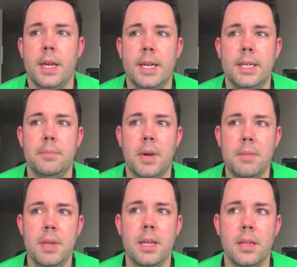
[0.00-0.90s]
It
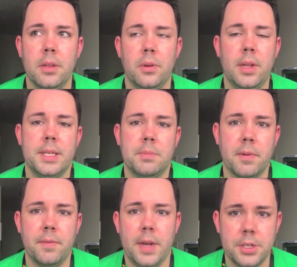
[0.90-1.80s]
might be a little less
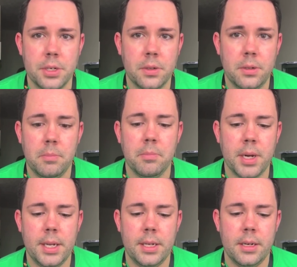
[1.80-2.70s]
professional,
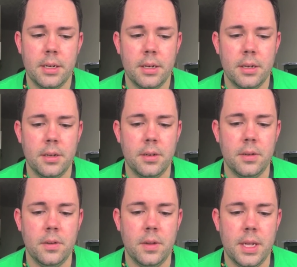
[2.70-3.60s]
but
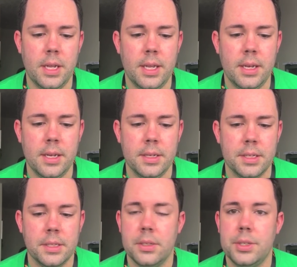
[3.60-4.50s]
it
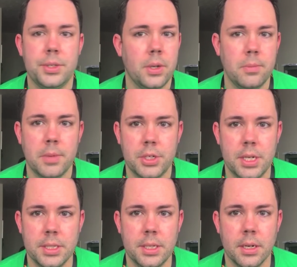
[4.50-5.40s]
is so much
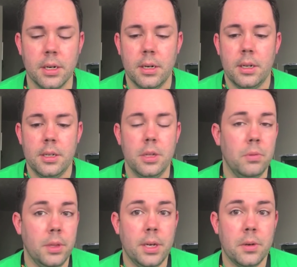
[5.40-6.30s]
easier.
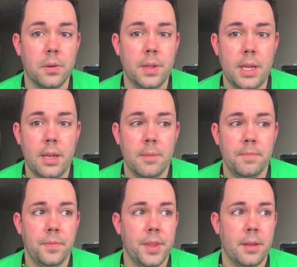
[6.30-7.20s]
You literally
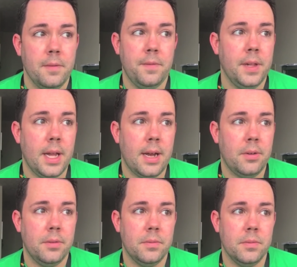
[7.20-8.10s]
fill
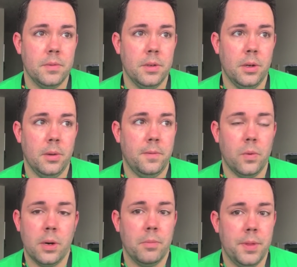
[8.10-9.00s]
out a
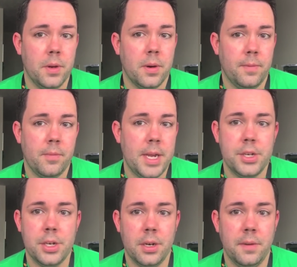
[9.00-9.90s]
form with your
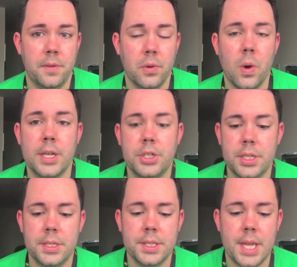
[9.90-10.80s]
information and a few
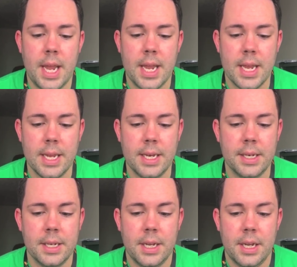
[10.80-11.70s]
questions,
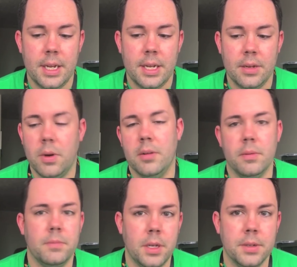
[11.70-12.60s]
and, well,
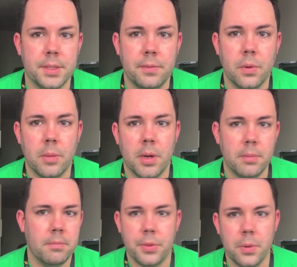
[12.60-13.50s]
it's a form
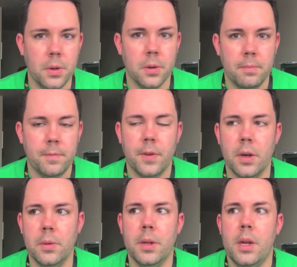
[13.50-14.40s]
through your
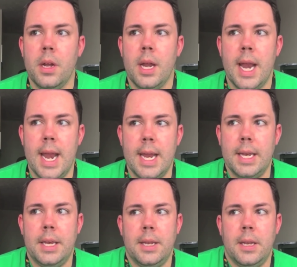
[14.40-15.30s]
phone,
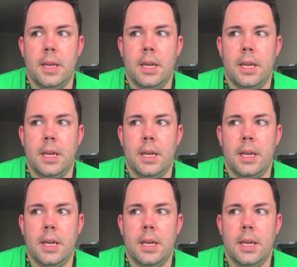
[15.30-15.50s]
and